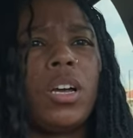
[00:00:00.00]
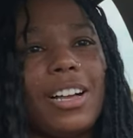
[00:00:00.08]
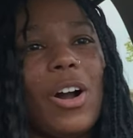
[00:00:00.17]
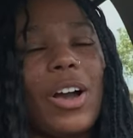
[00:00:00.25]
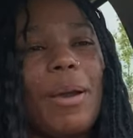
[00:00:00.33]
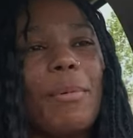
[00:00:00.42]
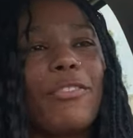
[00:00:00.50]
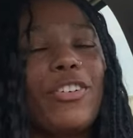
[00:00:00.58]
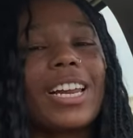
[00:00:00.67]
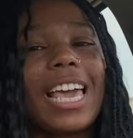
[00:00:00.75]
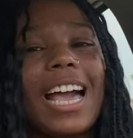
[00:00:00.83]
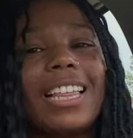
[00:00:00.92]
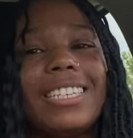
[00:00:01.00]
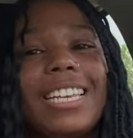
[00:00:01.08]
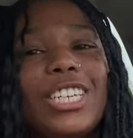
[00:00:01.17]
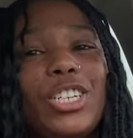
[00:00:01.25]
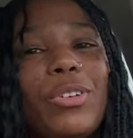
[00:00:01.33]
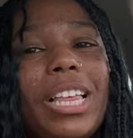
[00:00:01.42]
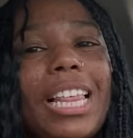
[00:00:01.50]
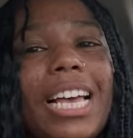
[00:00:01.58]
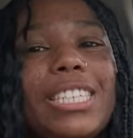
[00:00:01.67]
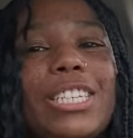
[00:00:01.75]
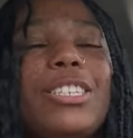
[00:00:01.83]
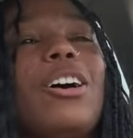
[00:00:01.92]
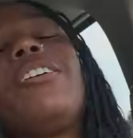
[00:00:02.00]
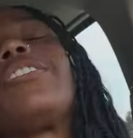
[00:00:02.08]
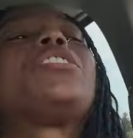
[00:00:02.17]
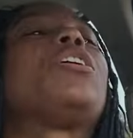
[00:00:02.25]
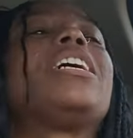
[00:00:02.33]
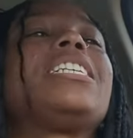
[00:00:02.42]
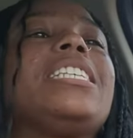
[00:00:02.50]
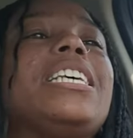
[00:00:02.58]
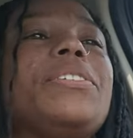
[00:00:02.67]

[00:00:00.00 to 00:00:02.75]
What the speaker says: Okay, my friend Kayla says she really likes this song, so let's see.